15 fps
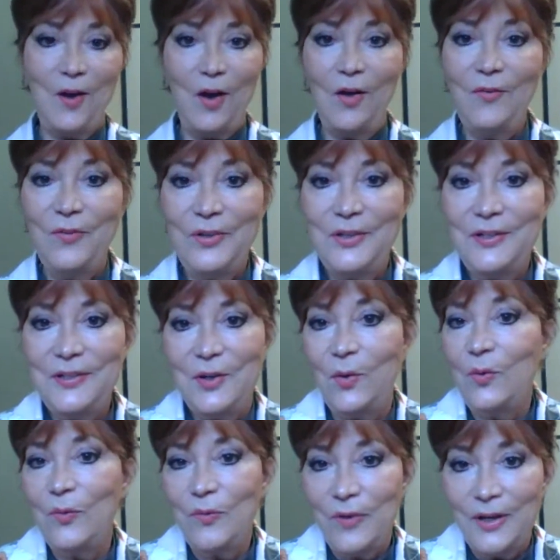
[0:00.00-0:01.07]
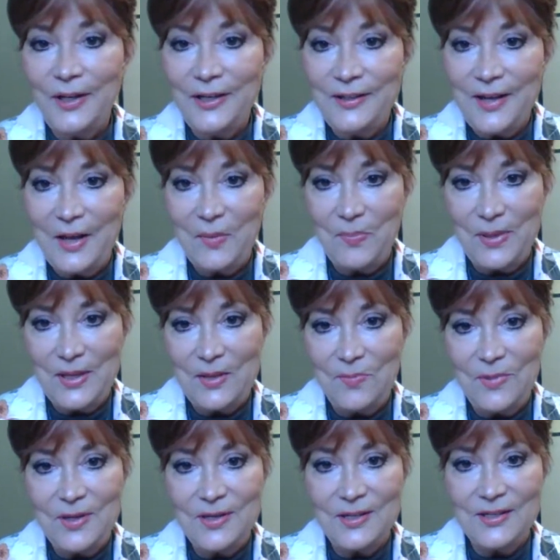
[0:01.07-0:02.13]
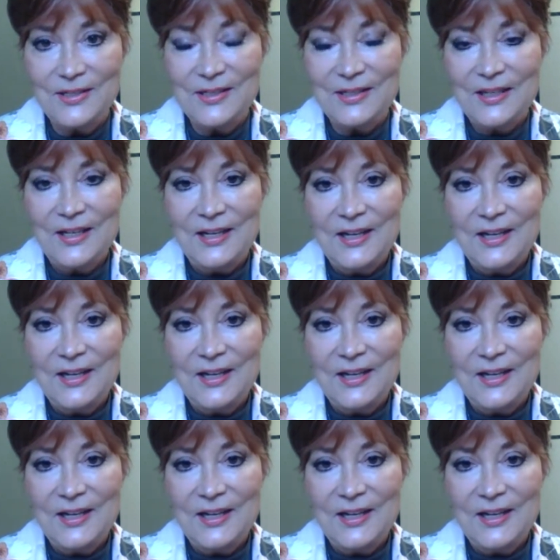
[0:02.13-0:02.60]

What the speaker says: often don't find that being, because